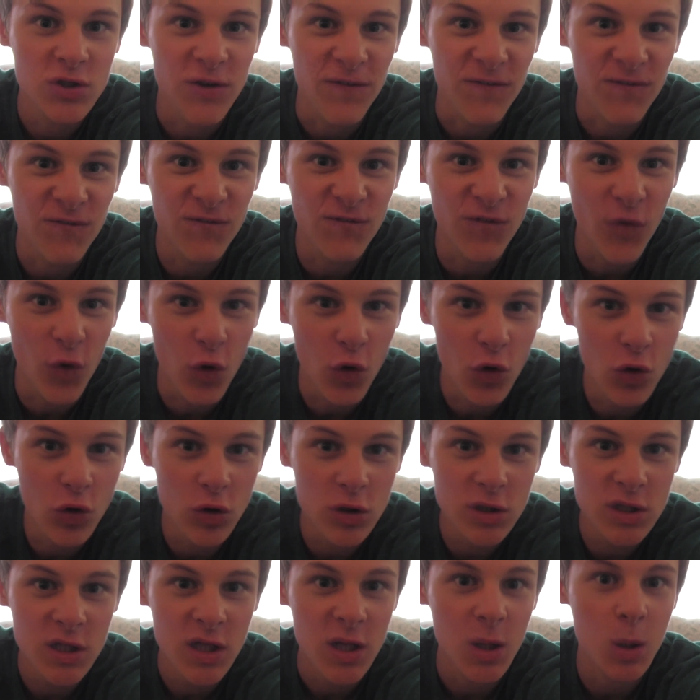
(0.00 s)
to
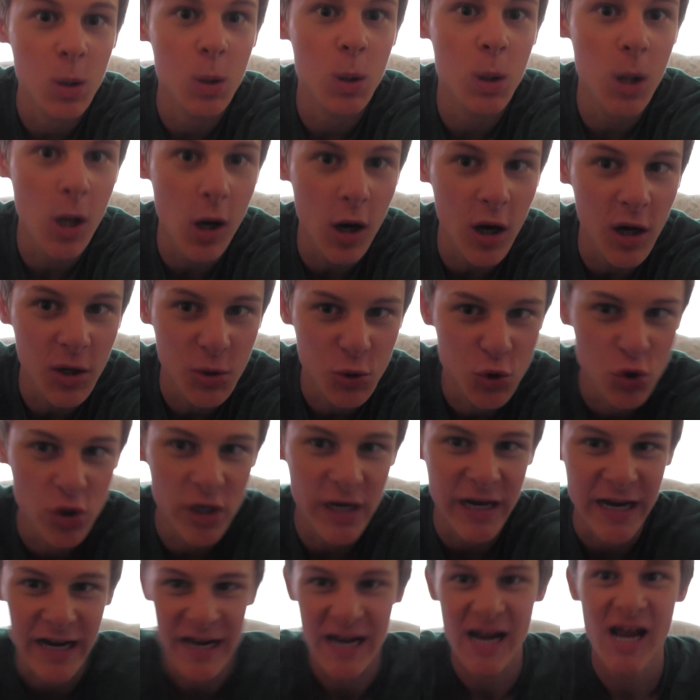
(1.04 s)
fold
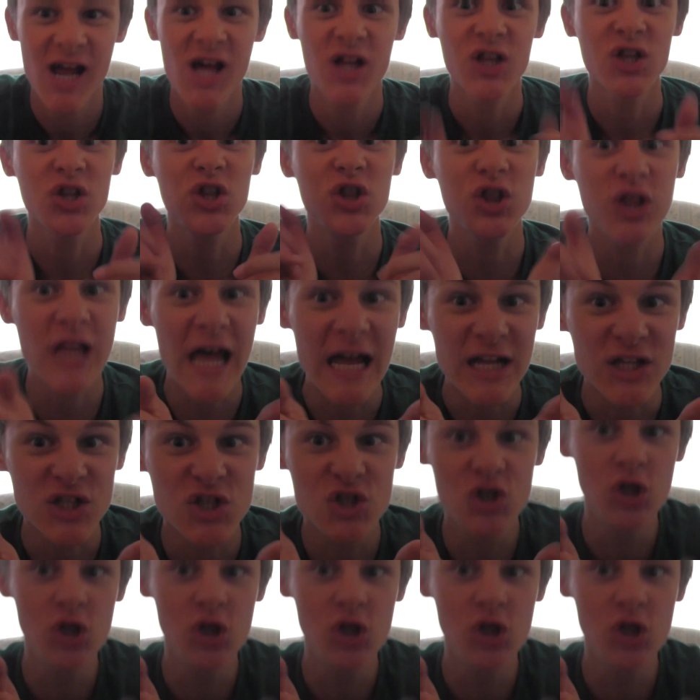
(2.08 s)
laundry. Let's